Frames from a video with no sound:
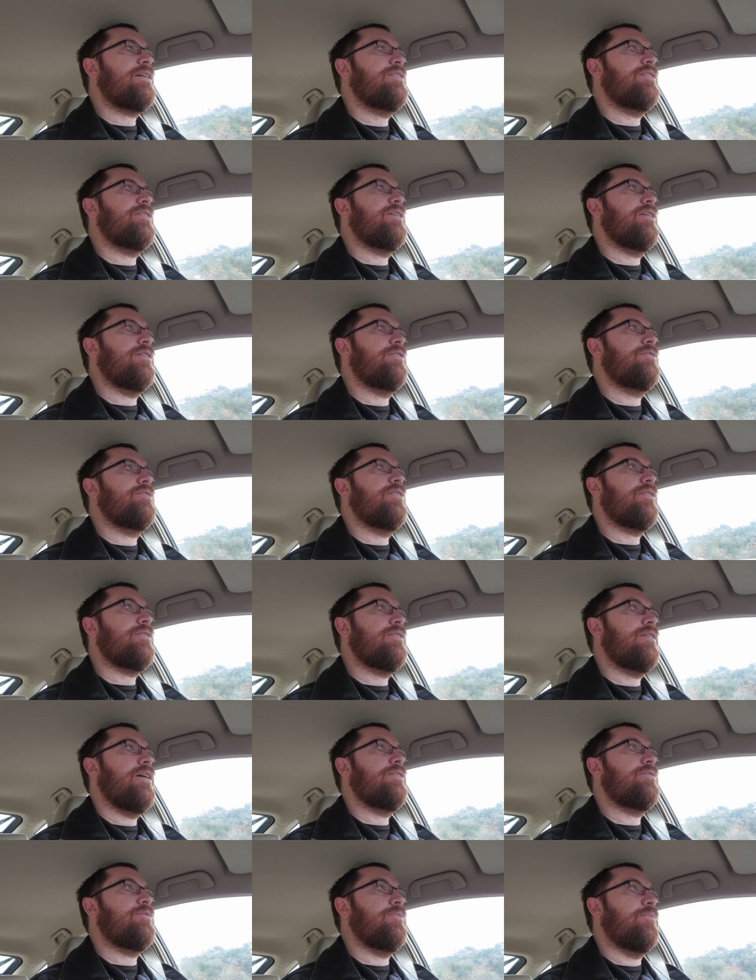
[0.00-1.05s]
accidentally took
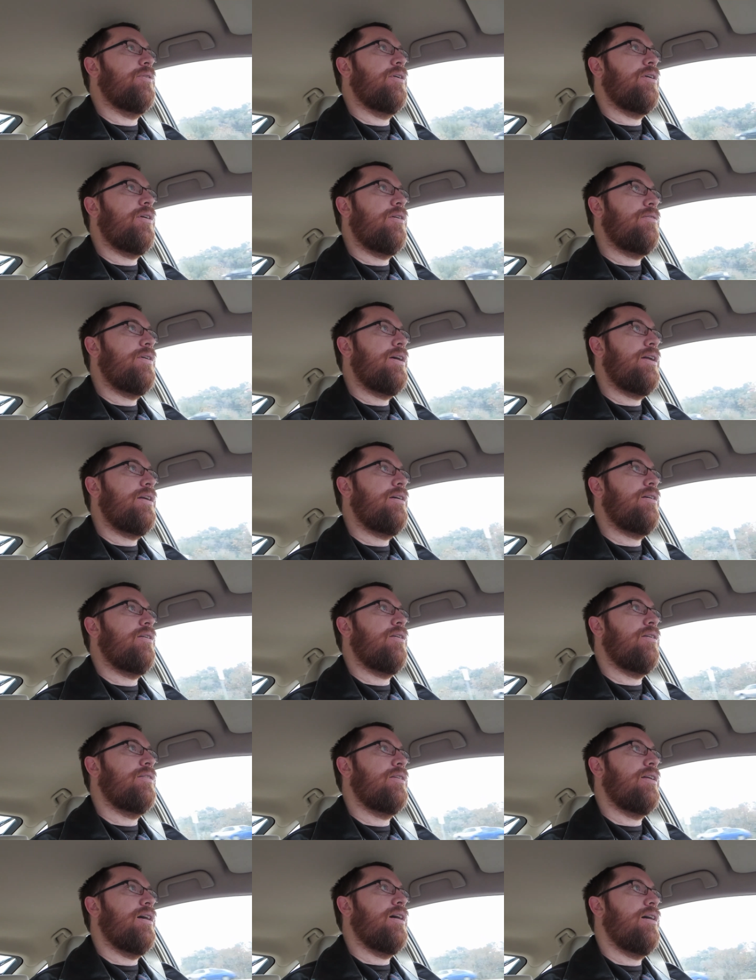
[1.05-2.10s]
test one already
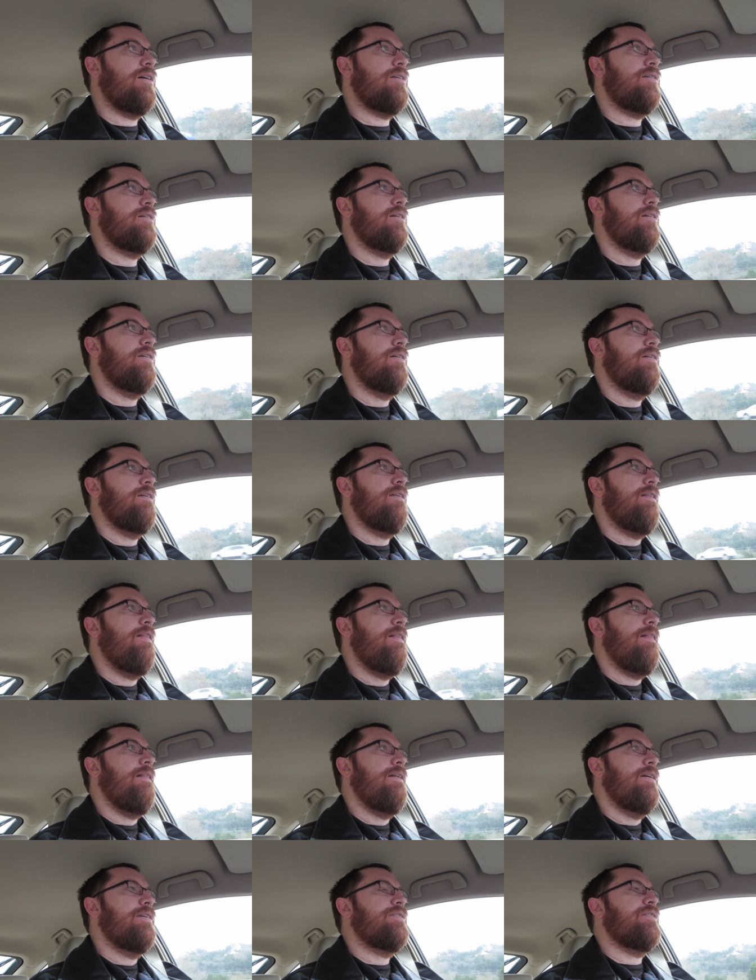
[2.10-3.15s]

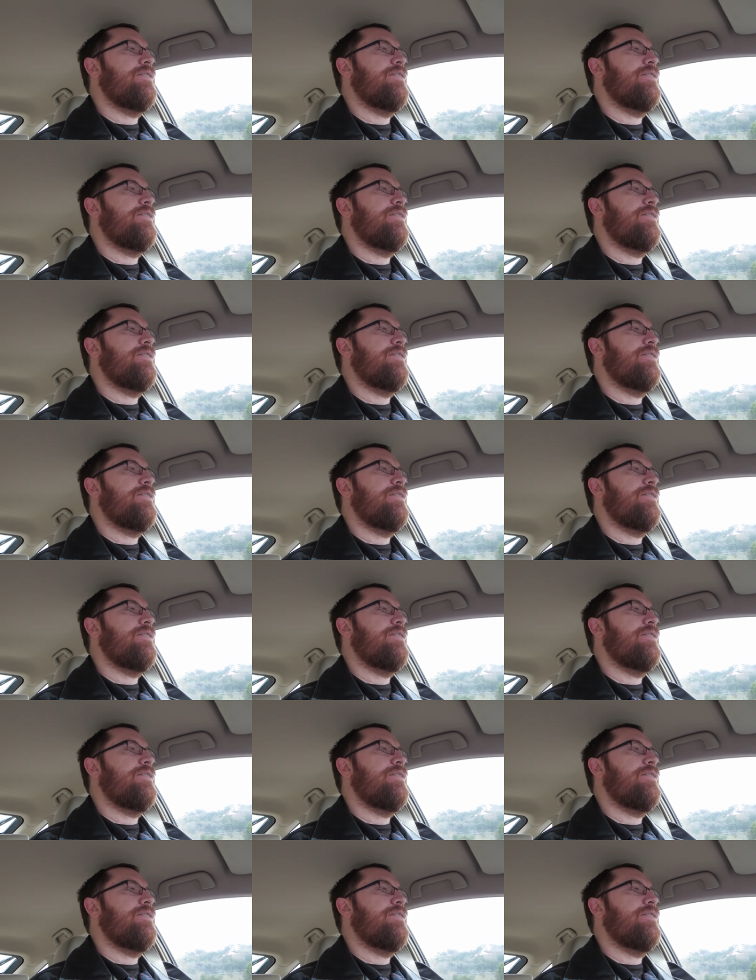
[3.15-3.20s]
online.